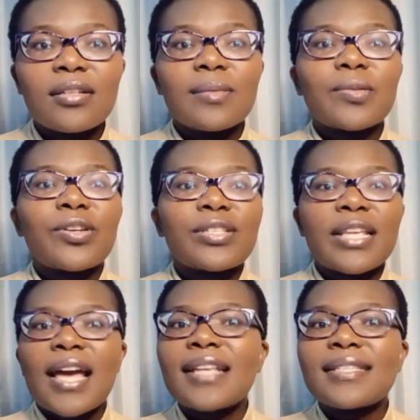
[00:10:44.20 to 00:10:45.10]
because
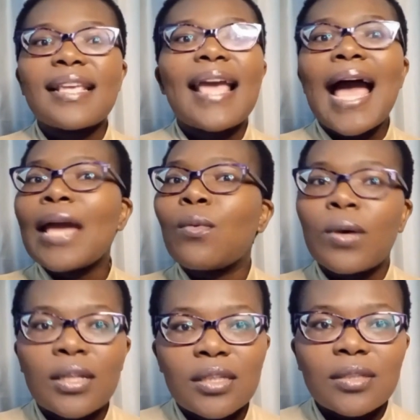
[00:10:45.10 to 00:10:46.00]
they can't say I
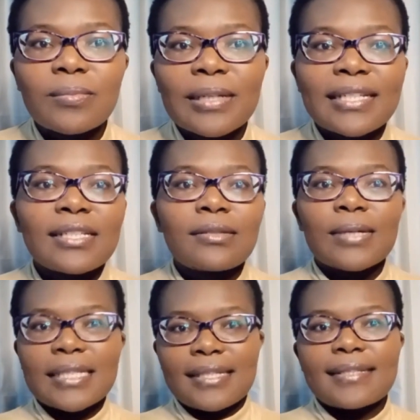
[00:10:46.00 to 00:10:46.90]
will, but it
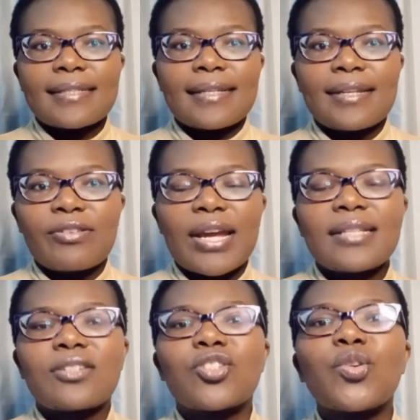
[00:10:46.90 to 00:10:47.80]
was yesterday,
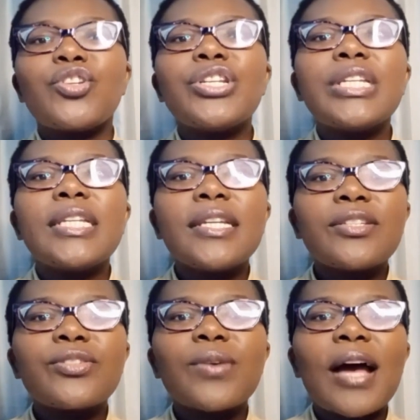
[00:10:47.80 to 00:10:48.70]
right? So you need
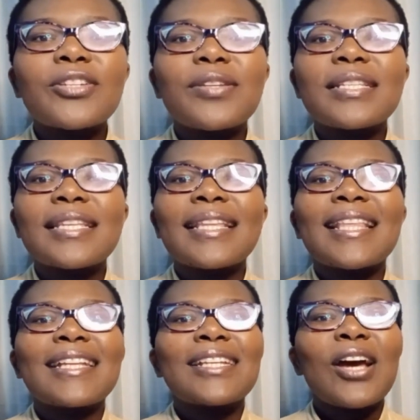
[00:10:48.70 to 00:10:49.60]
to actually say
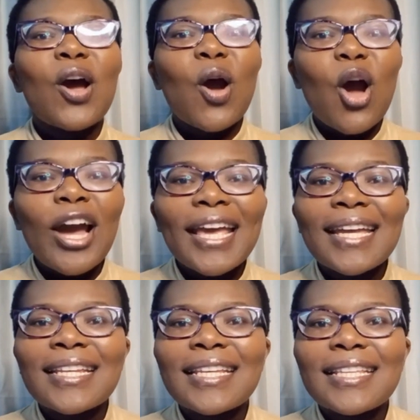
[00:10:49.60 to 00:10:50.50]
that,
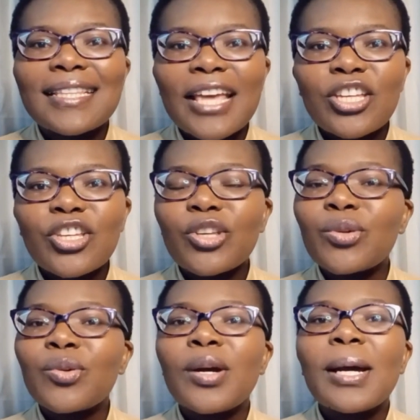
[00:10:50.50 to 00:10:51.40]
okay, Nikki, thank
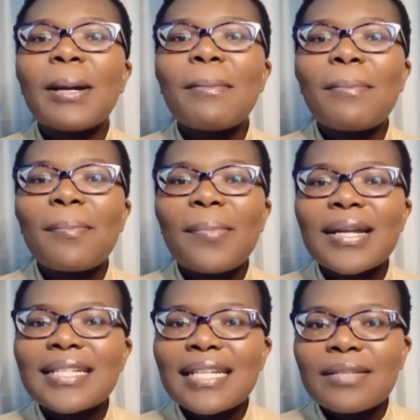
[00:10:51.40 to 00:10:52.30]
you,
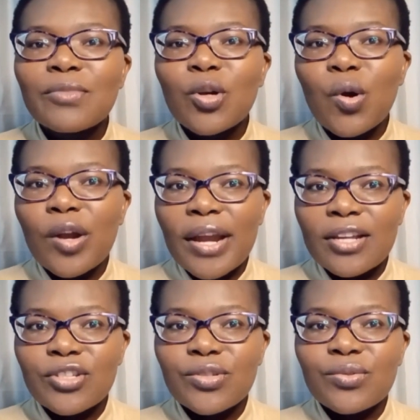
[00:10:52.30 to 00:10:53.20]
but let me
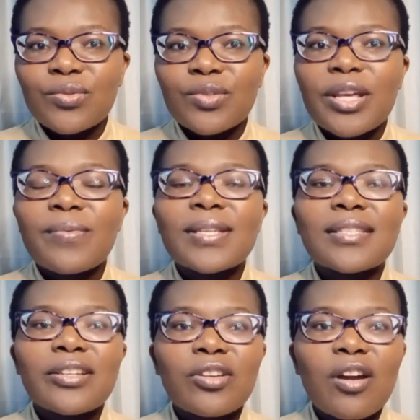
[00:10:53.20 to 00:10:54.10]
correct you. That was
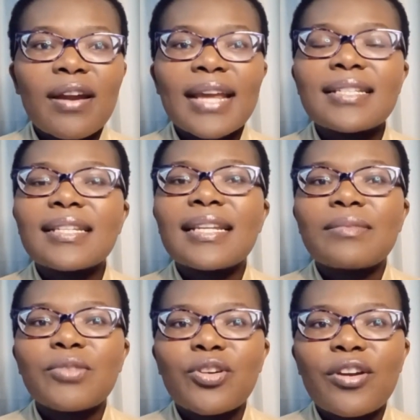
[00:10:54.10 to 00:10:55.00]
incorrect.
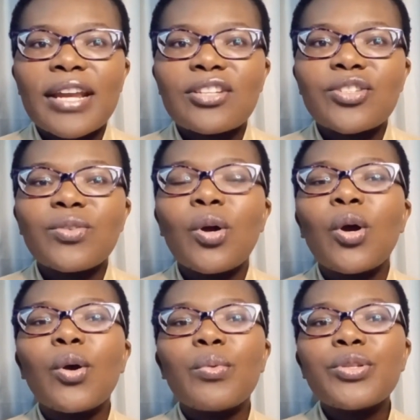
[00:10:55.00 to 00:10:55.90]
Let me correct you.
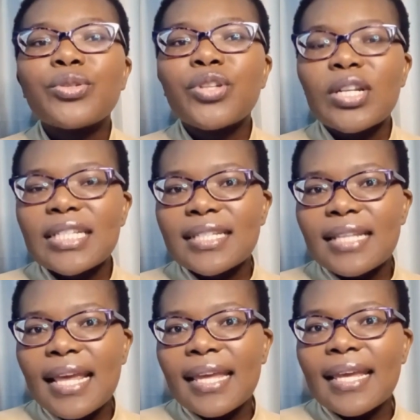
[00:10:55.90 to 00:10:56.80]
We do not
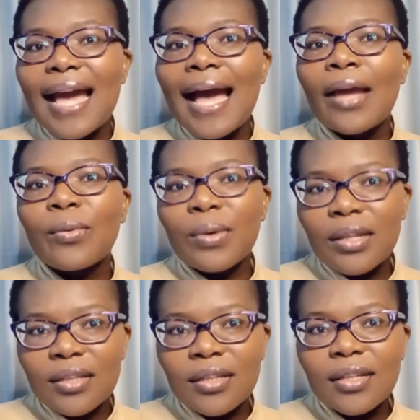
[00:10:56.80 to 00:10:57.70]
say I will.